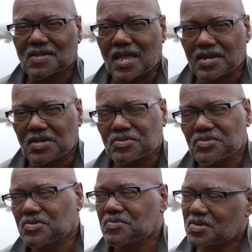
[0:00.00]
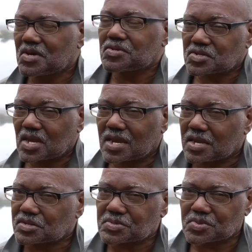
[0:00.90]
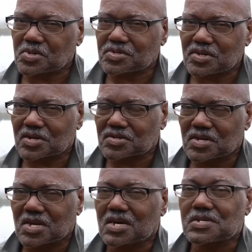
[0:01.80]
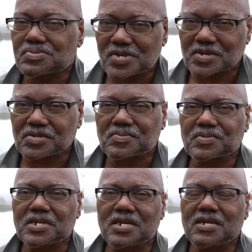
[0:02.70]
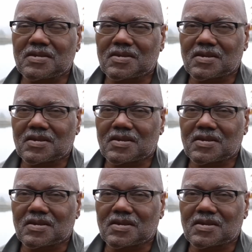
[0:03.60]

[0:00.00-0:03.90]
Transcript: And you could say it's a vortex effectively